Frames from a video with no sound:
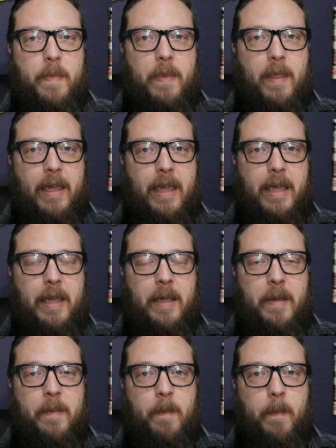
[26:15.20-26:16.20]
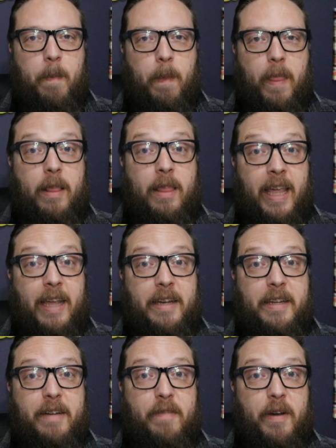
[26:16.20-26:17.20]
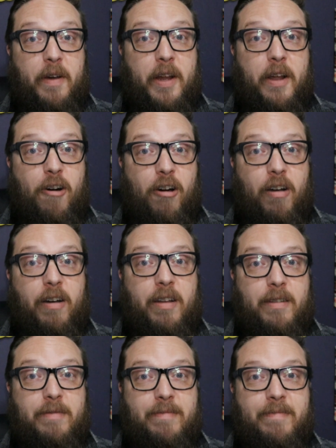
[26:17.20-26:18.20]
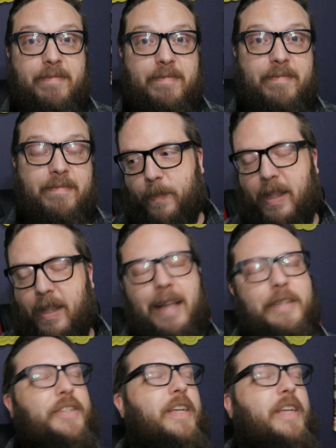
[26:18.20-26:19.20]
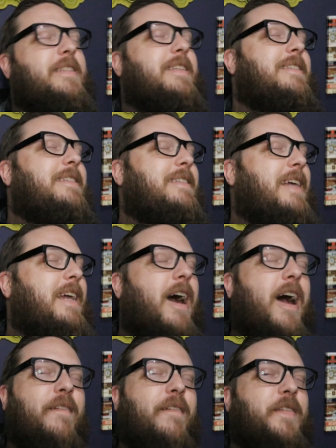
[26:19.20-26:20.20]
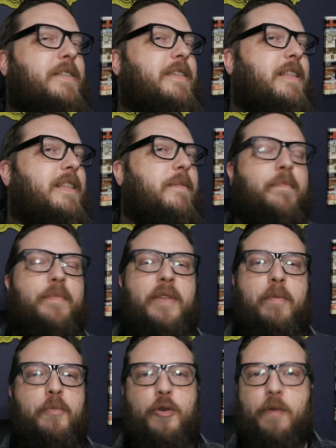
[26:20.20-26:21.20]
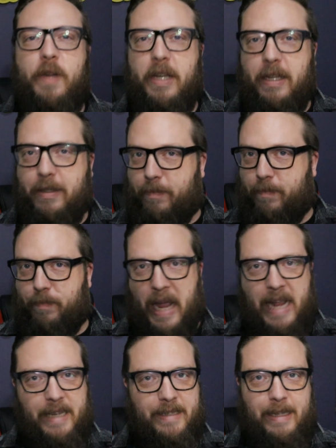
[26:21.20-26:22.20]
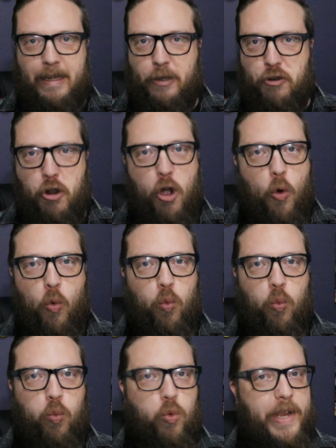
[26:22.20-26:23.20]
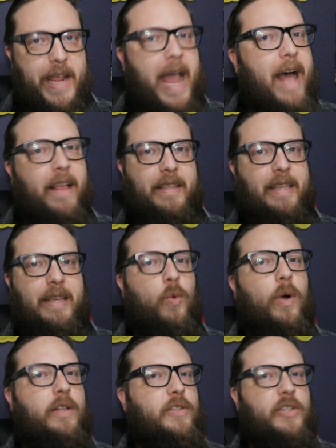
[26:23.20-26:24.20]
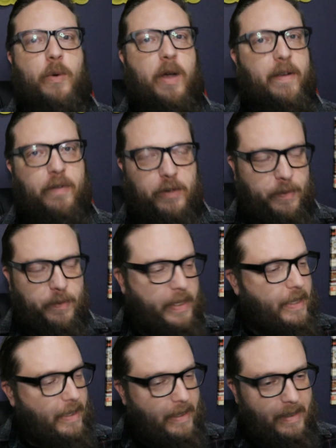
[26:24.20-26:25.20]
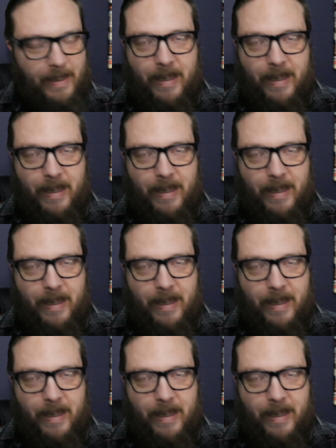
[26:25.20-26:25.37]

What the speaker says: he landed very hard. It's just insane. Obviously, the movie is based in no reality whatsoever, just because